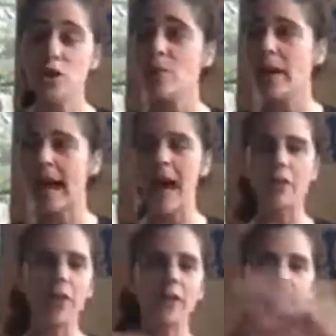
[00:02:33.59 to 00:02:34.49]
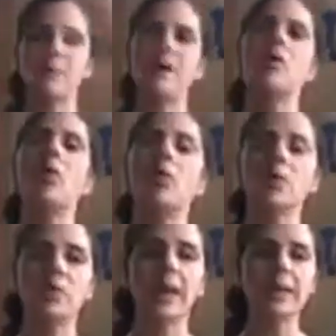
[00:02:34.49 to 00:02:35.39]
you might have all these big
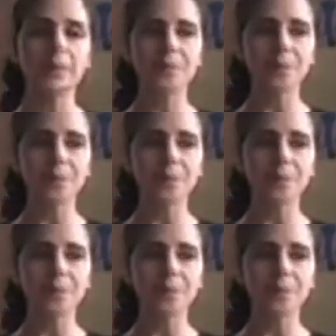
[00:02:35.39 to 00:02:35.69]
goals, right?